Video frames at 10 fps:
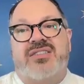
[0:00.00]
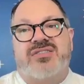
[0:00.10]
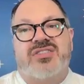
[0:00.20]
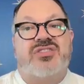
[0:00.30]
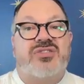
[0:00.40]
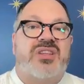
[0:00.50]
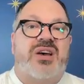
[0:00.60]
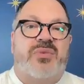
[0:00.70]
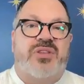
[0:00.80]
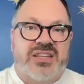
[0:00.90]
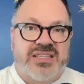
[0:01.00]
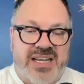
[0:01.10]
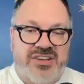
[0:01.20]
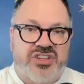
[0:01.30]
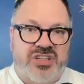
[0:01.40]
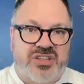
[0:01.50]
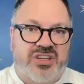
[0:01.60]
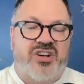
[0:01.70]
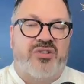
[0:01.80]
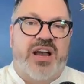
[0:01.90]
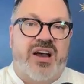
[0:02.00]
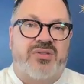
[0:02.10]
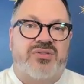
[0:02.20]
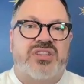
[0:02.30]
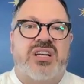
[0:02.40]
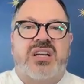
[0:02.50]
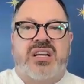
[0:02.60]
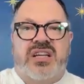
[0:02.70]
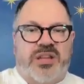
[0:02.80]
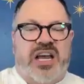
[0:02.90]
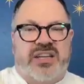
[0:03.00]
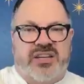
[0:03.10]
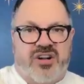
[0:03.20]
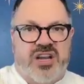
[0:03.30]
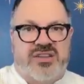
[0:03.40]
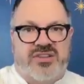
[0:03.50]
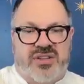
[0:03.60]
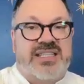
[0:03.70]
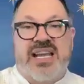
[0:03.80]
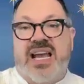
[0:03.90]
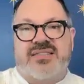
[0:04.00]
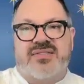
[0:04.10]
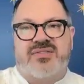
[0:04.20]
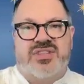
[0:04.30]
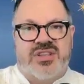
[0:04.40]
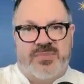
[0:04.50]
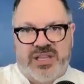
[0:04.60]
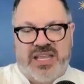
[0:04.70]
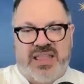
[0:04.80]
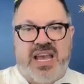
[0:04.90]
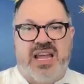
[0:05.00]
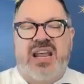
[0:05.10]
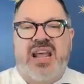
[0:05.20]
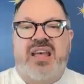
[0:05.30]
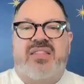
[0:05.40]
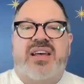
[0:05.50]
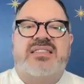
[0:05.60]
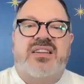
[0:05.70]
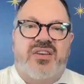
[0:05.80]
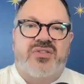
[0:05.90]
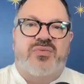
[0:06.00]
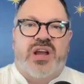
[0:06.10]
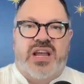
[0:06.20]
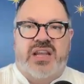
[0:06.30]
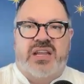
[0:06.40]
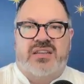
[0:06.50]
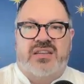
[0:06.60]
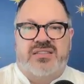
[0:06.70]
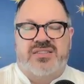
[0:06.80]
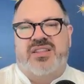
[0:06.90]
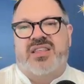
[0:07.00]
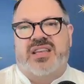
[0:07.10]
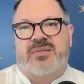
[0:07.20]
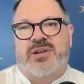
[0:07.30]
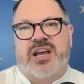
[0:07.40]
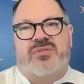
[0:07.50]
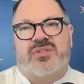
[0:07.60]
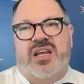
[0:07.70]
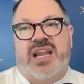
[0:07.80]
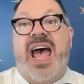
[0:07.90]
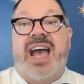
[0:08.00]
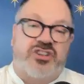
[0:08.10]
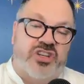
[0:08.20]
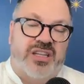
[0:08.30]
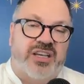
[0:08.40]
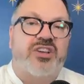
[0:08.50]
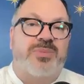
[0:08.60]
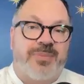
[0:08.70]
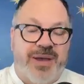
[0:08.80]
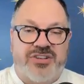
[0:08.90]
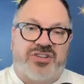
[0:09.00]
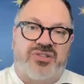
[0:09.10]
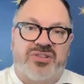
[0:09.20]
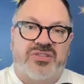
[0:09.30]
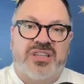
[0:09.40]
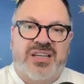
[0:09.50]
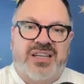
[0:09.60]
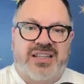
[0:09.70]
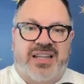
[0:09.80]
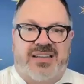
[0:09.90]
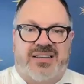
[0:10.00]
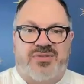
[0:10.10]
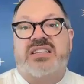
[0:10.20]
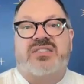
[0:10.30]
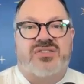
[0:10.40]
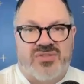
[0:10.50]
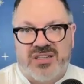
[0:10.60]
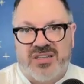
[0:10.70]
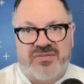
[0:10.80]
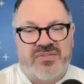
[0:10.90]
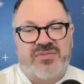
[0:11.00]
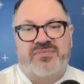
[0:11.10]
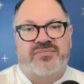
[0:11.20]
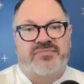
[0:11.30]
And to do that with intention, to comb out applied yarn into a tassel or something like that, that's another way to think about an action that could be magical, that is deconstructive.